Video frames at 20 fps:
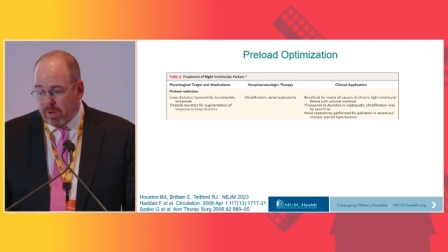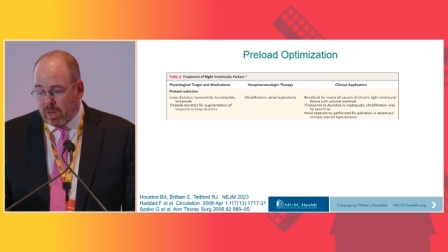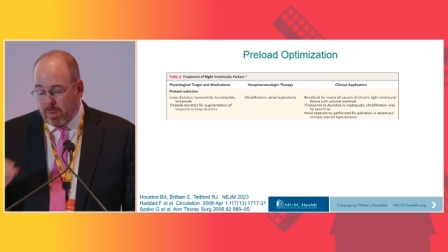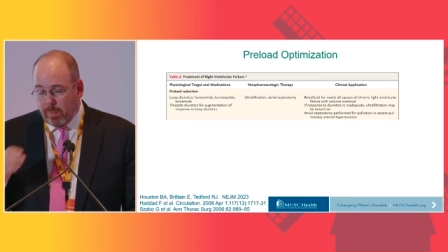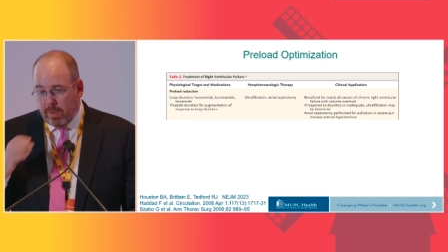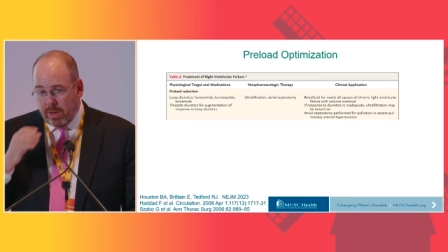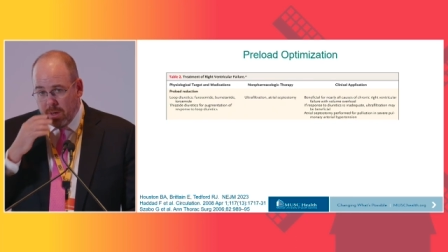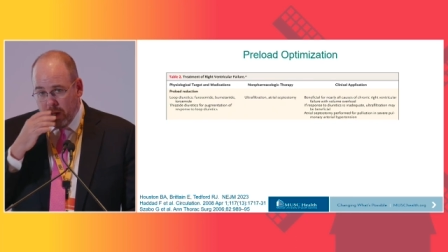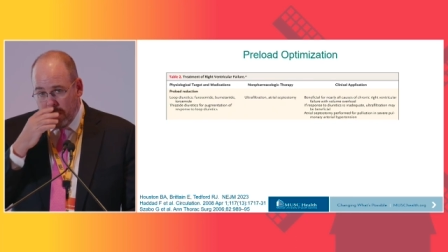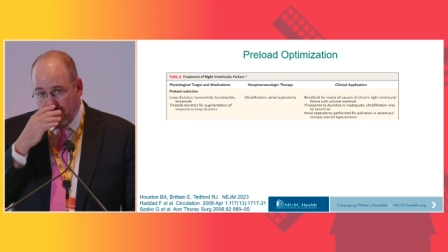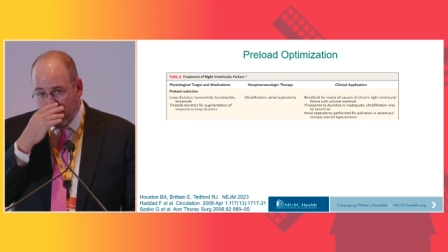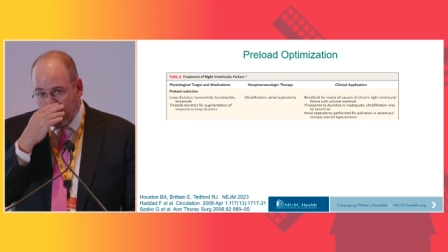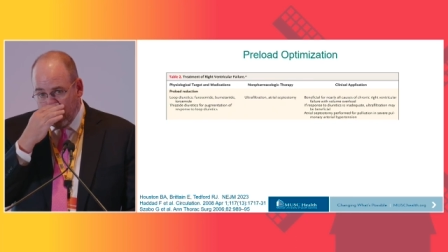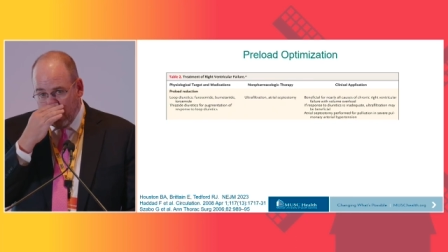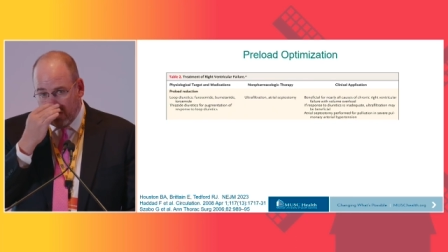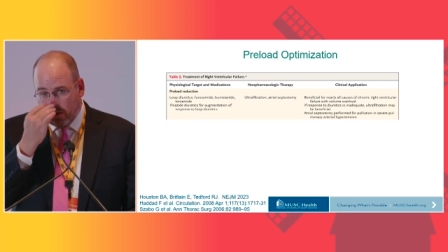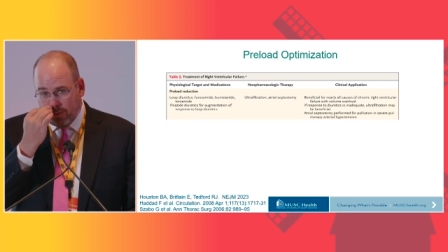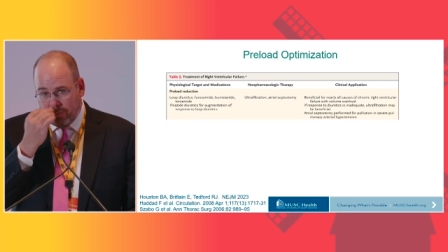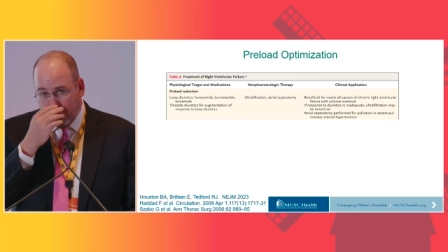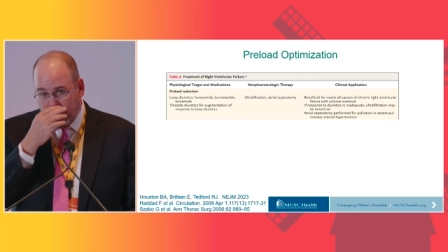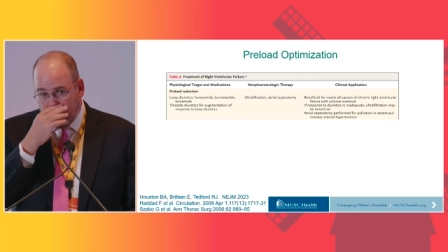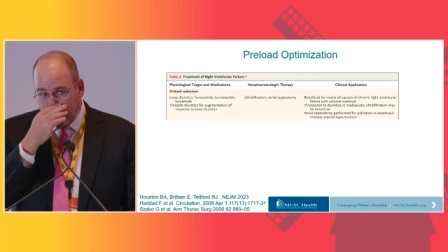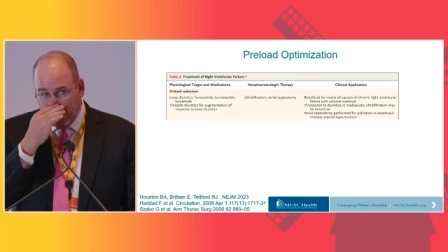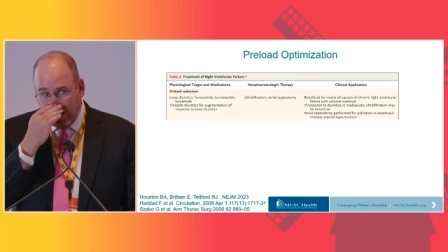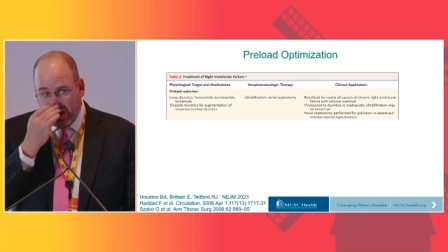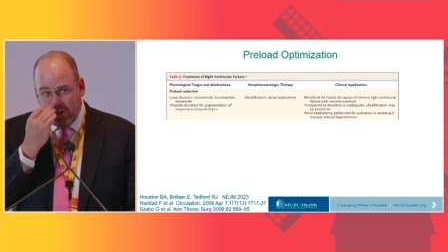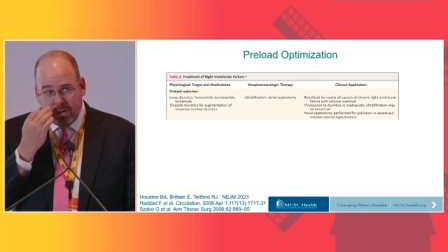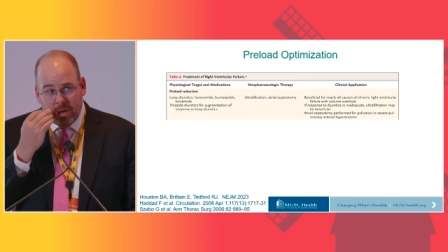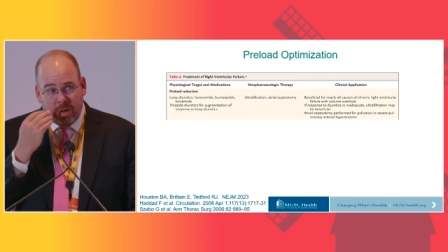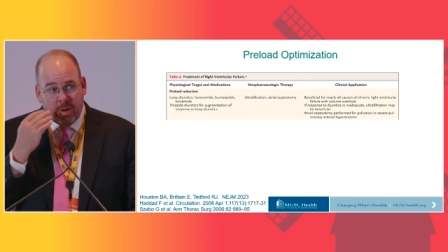It can be done through
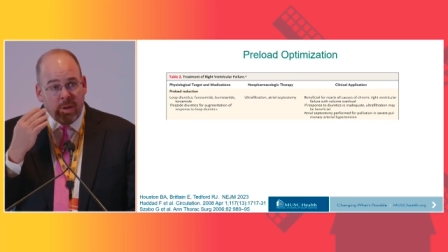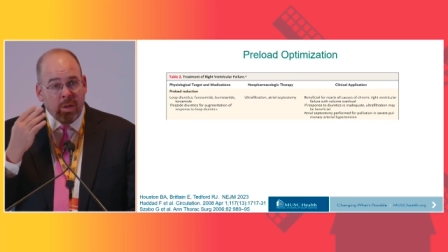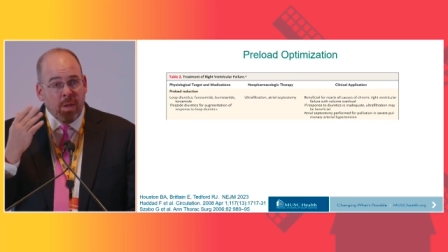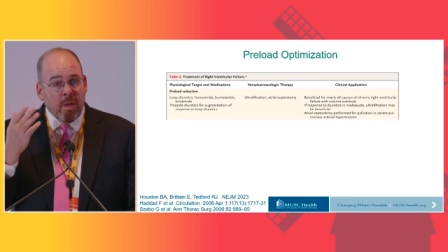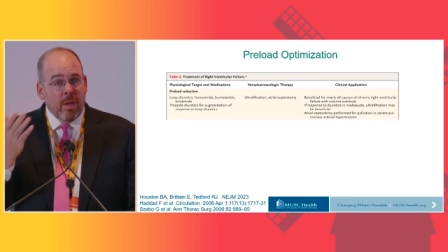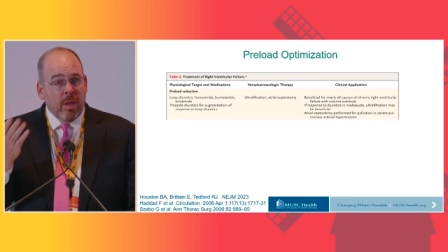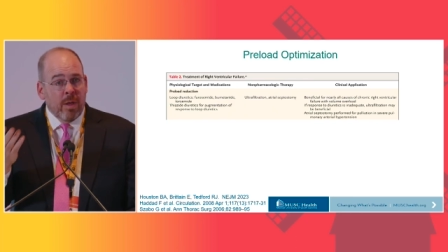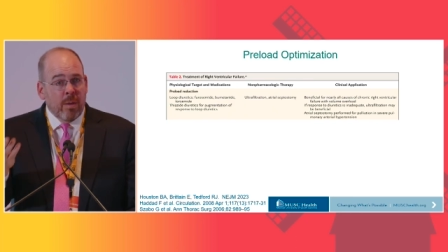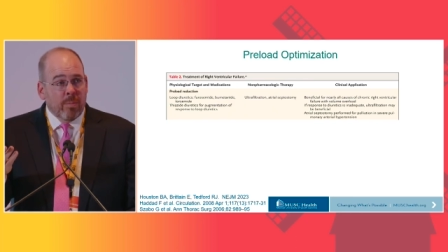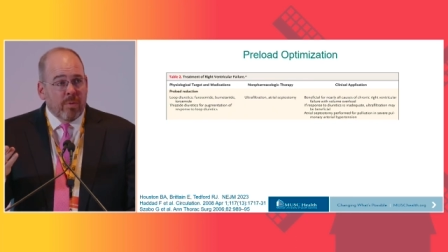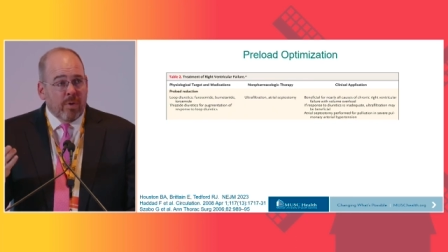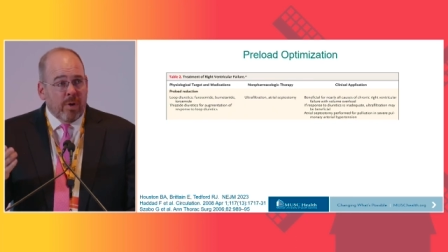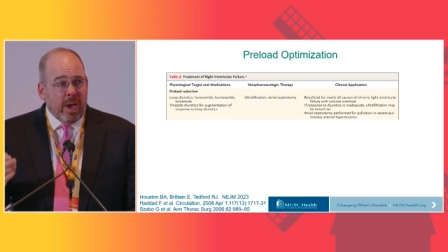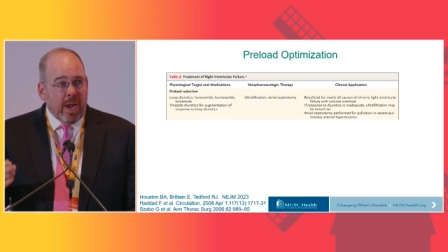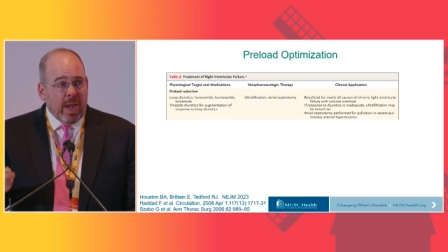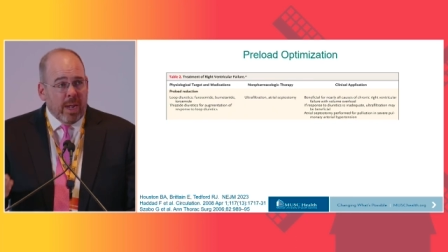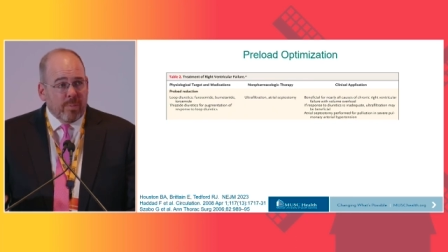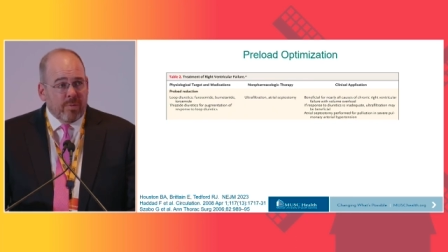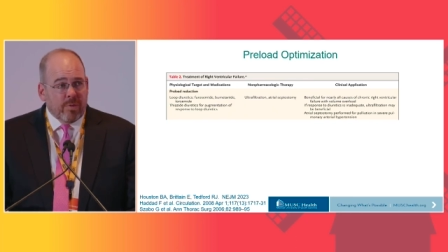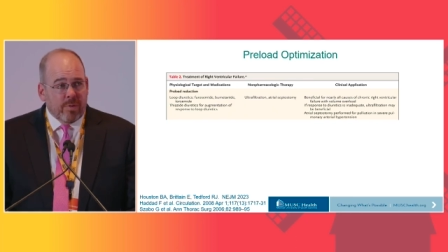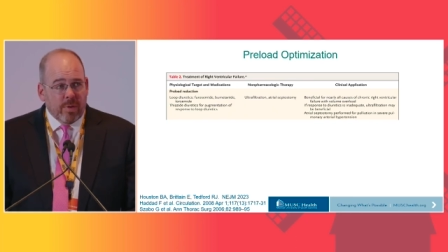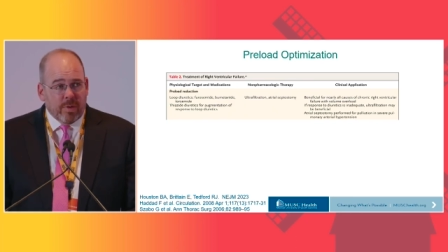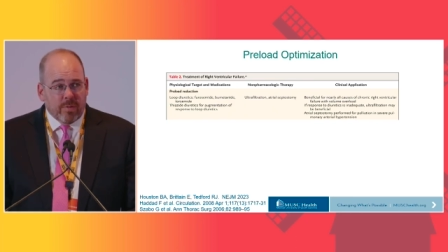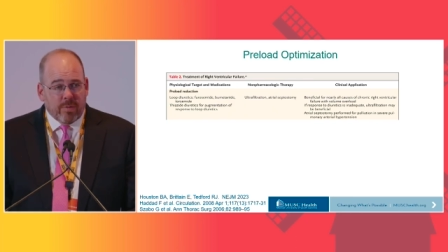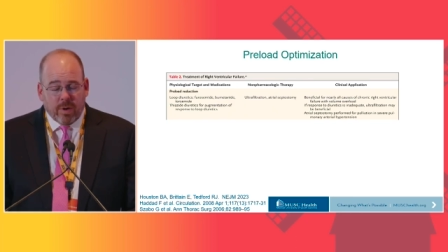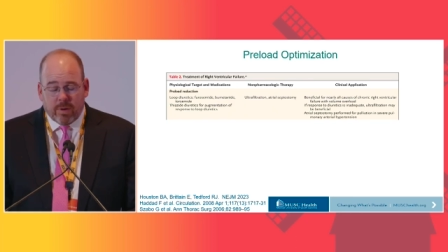ultrafiltration. Perhaps, as